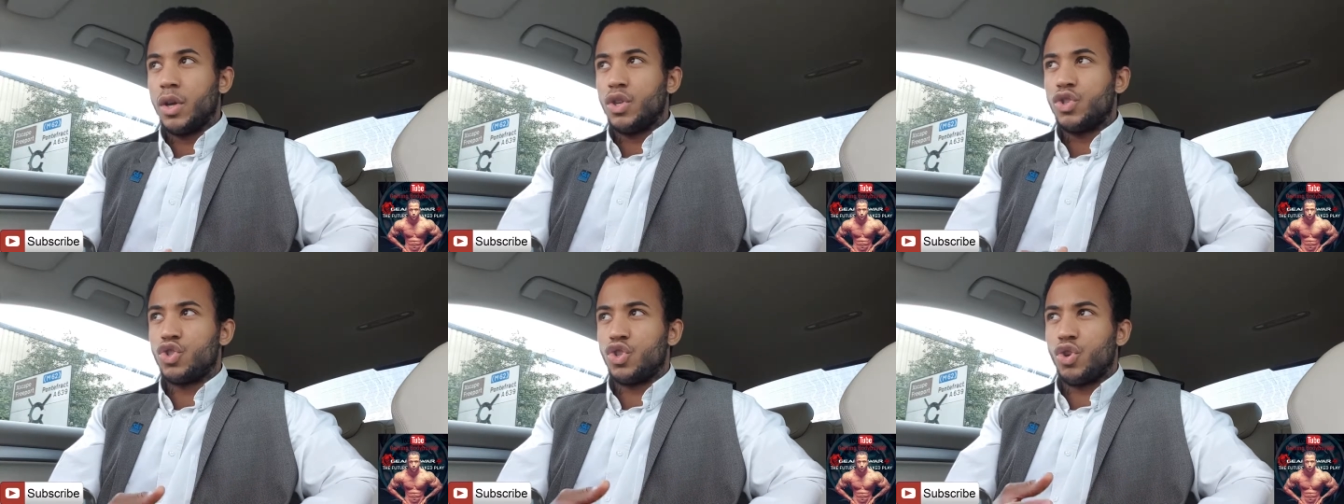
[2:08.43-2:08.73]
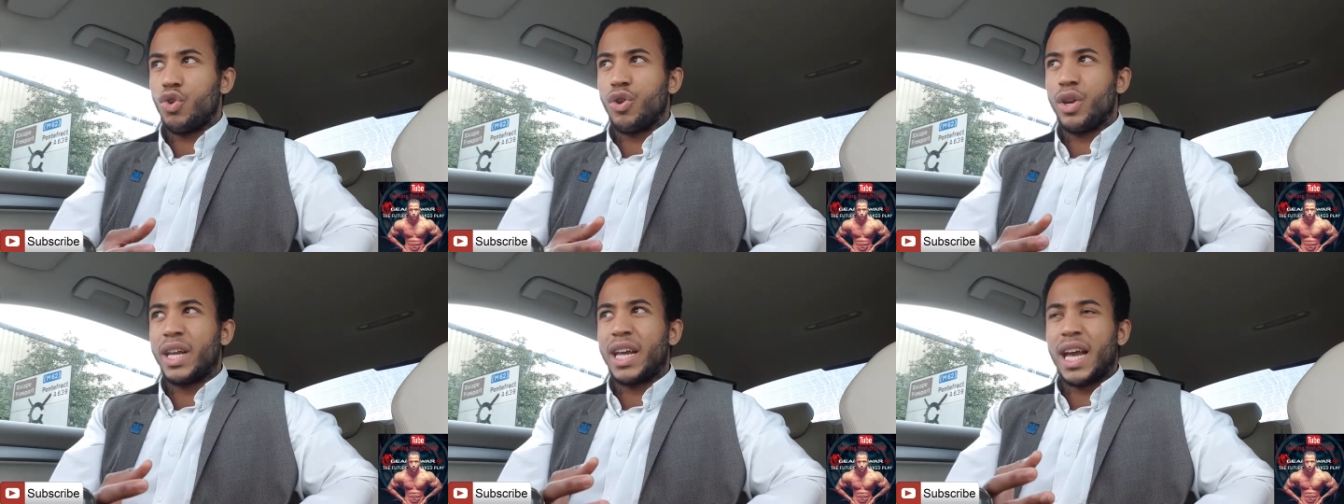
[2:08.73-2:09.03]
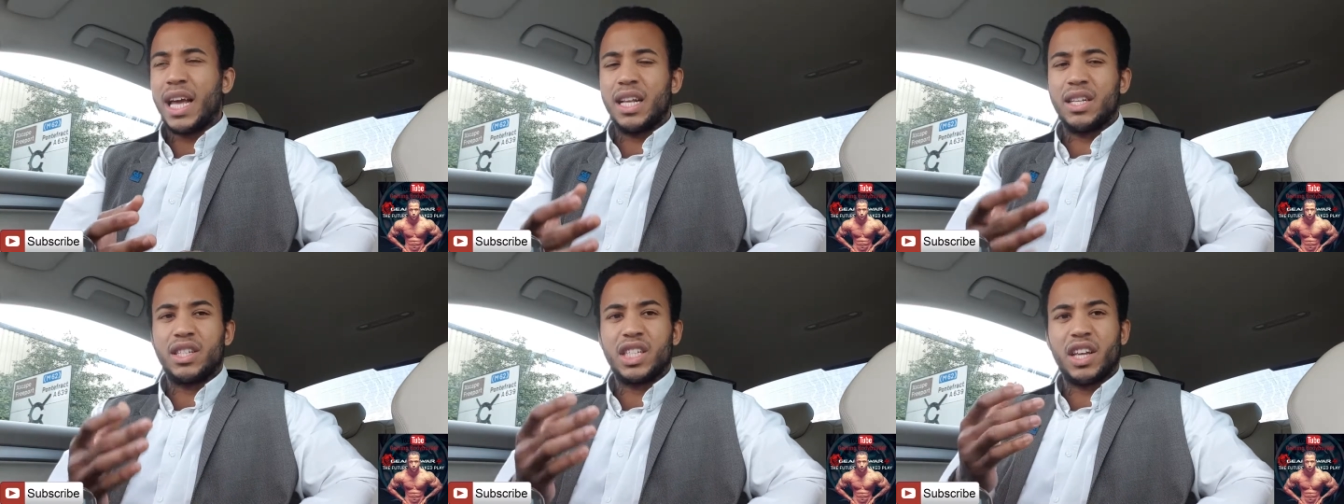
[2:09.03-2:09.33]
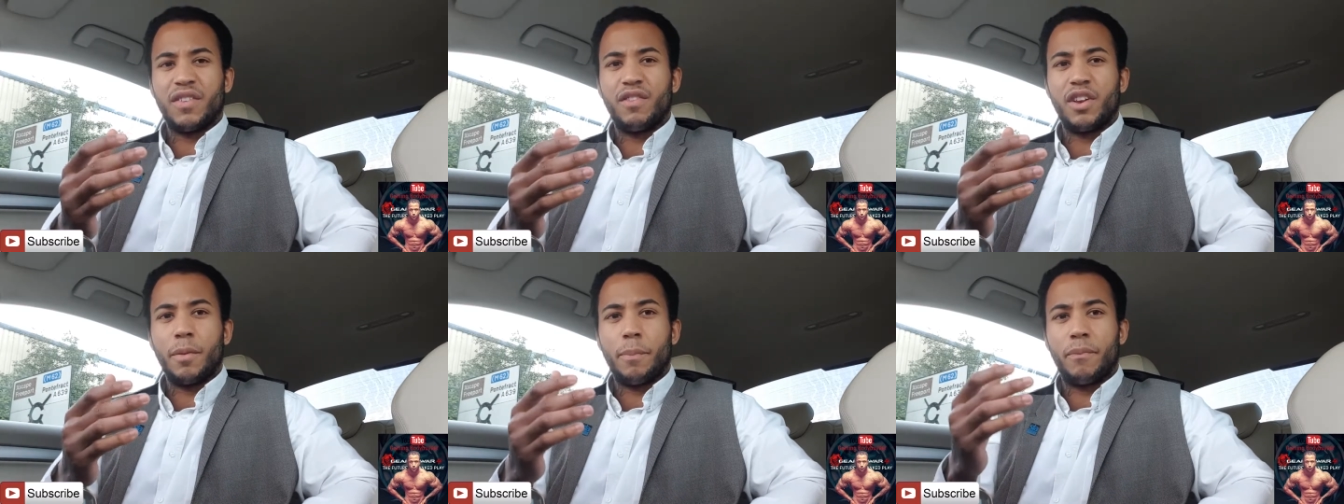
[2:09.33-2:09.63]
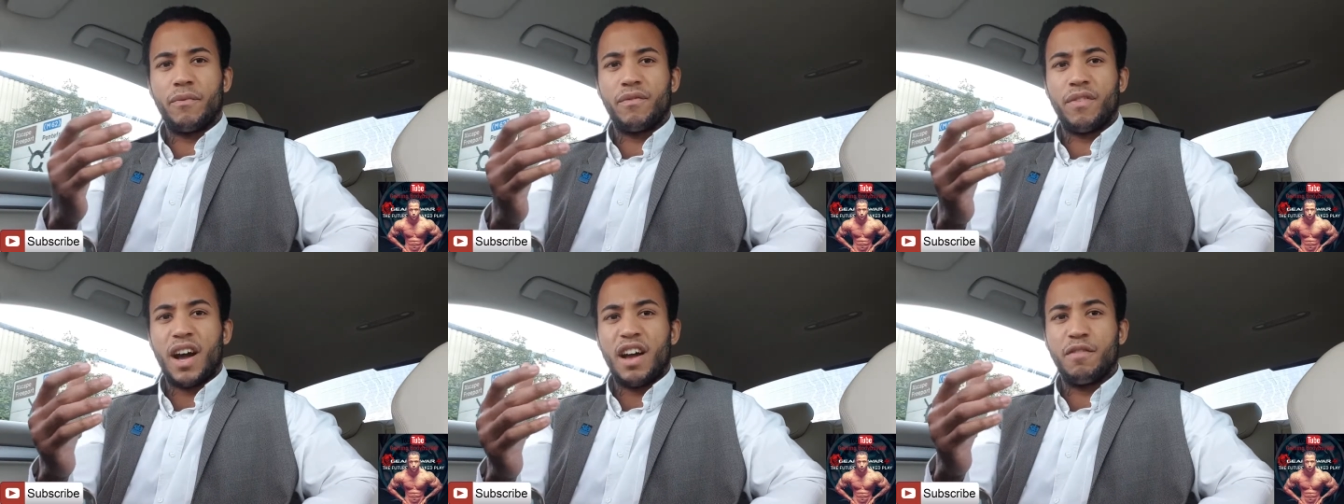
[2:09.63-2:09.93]
so you're only getting a
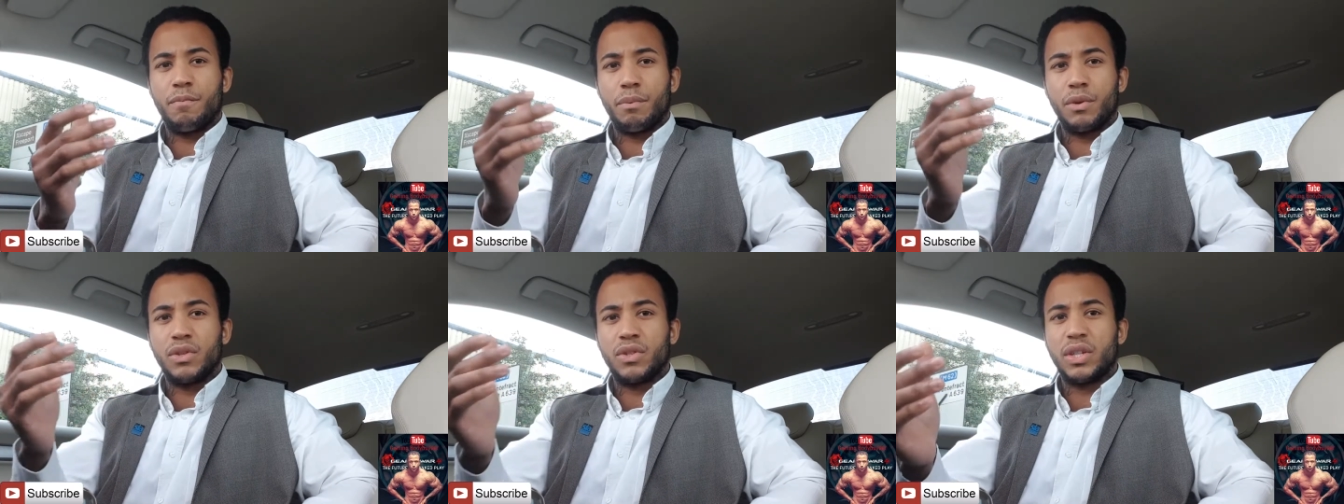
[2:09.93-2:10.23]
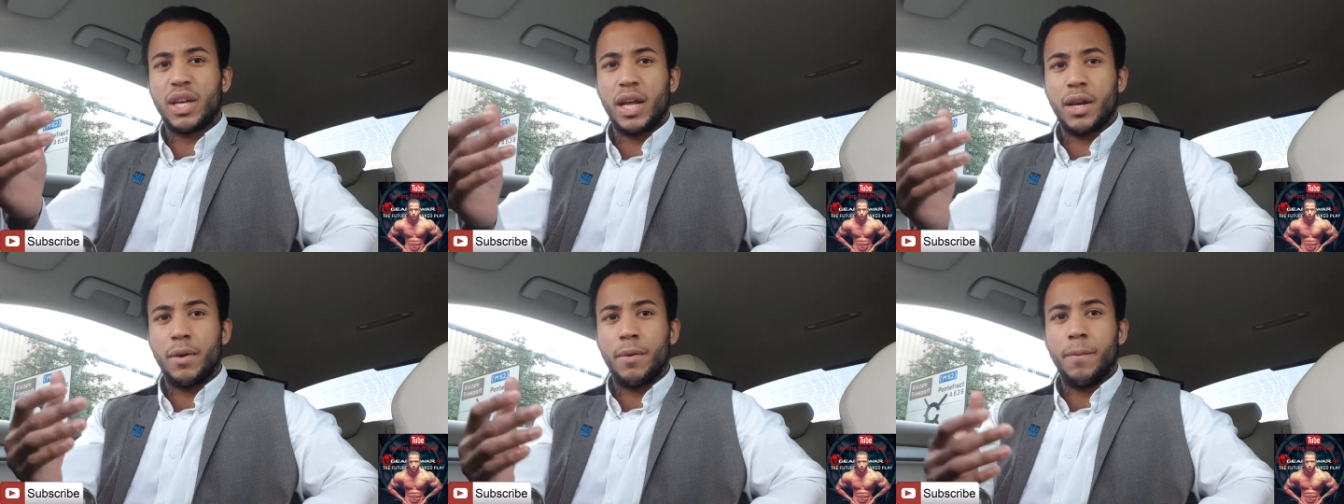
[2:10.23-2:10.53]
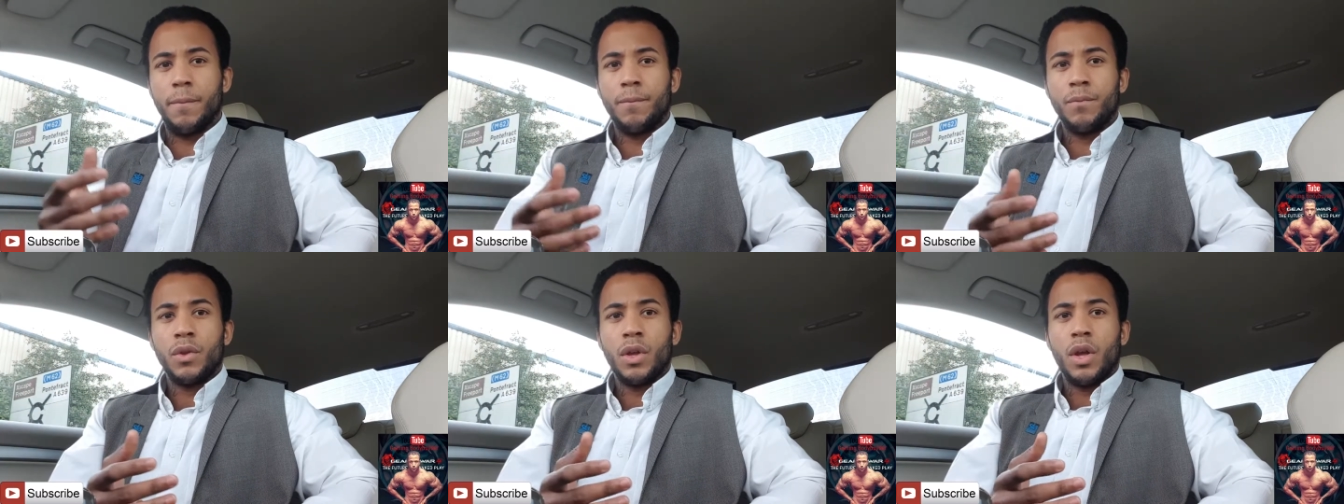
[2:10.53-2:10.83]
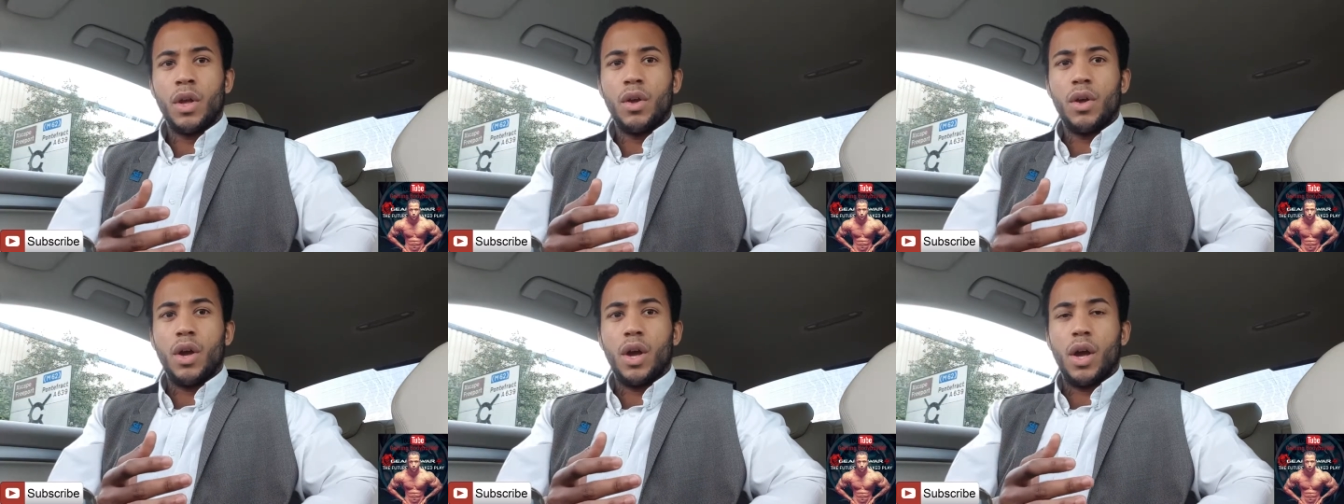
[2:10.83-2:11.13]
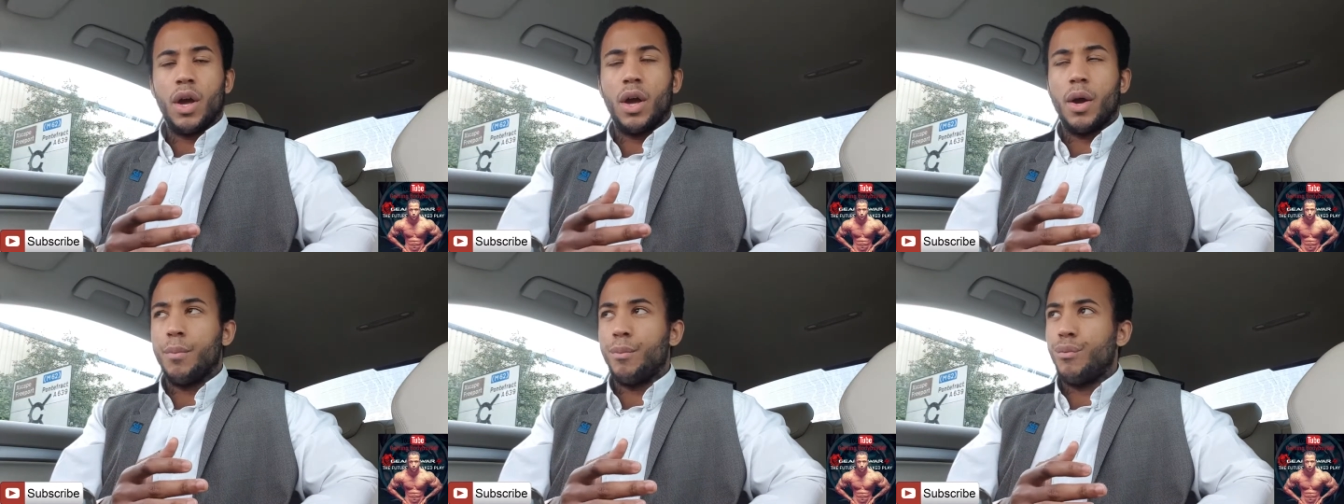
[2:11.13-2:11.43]
seventy-five percent
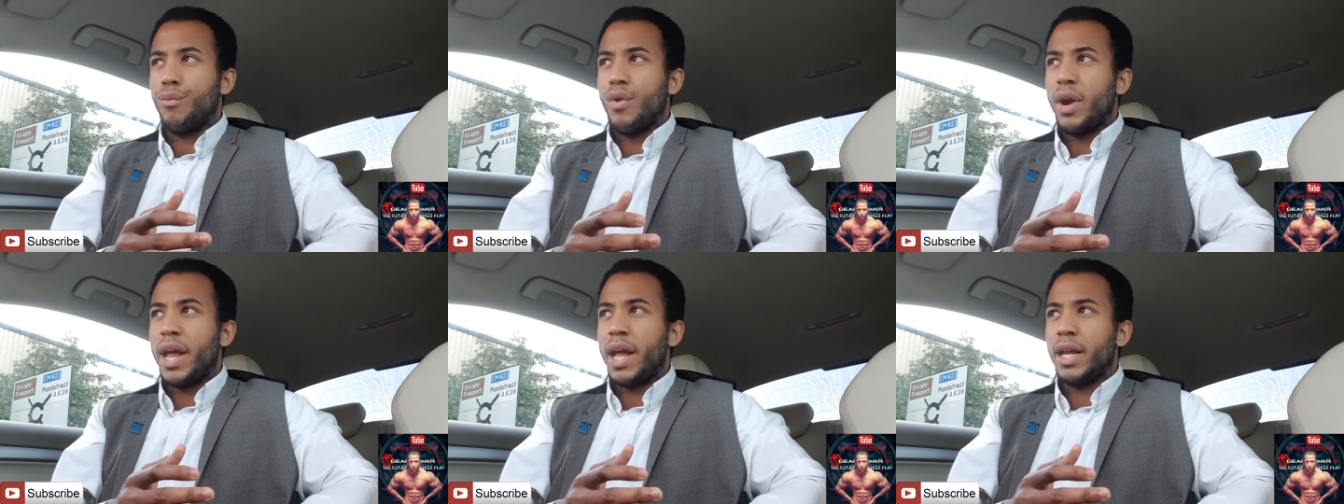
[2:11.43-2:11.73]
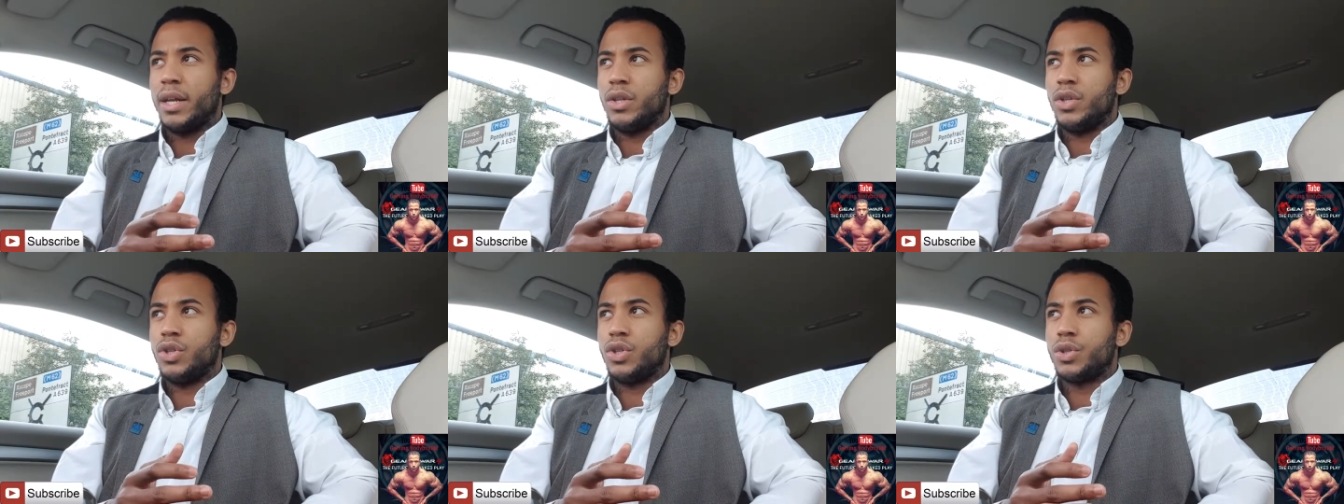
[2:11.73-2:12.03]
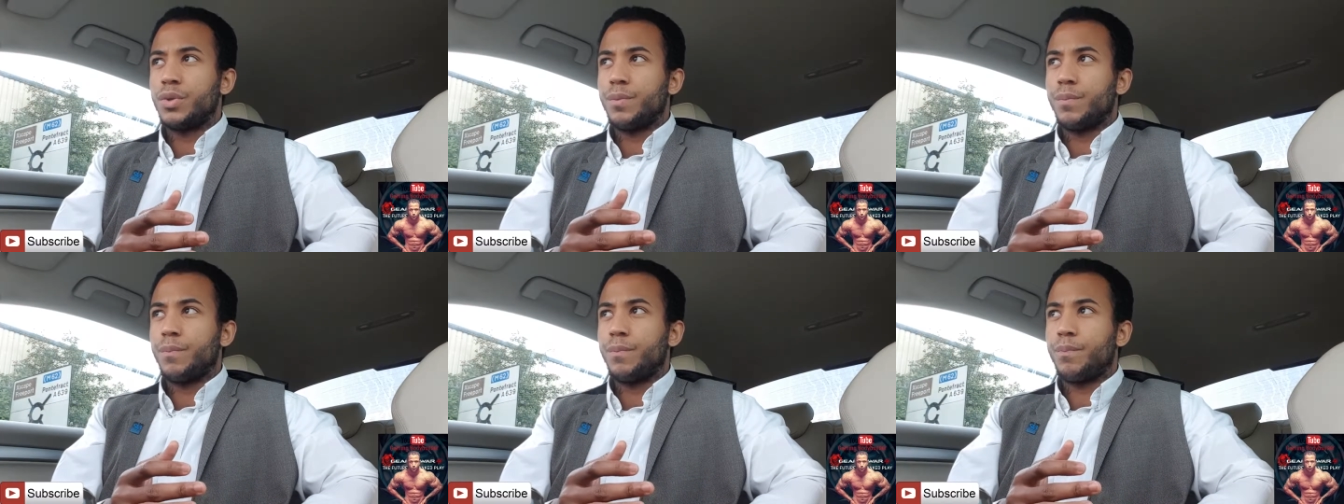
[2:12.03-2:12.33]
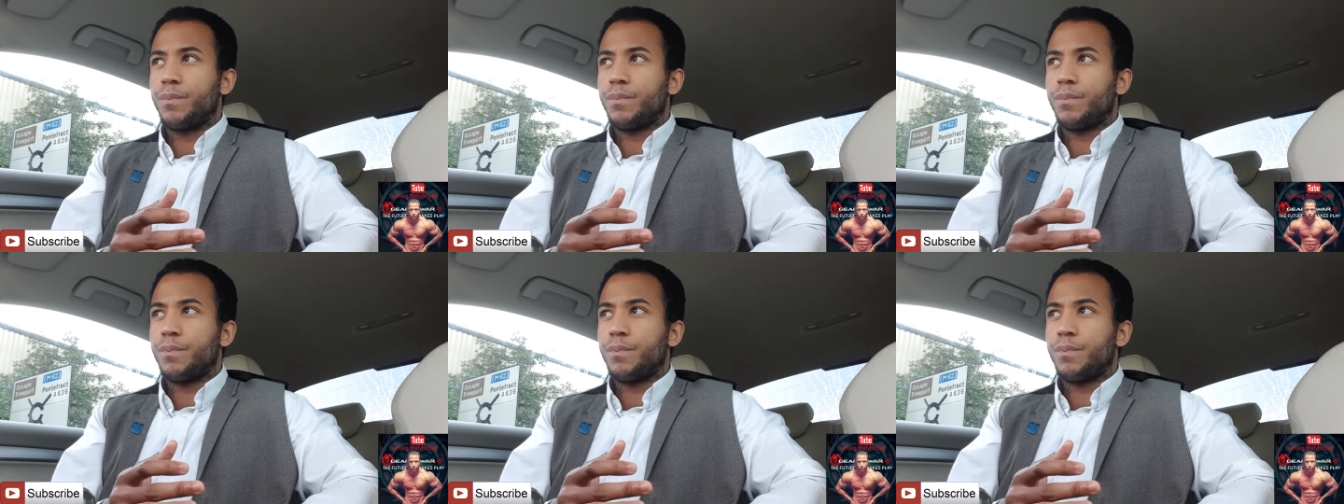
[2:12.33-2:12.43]
um, range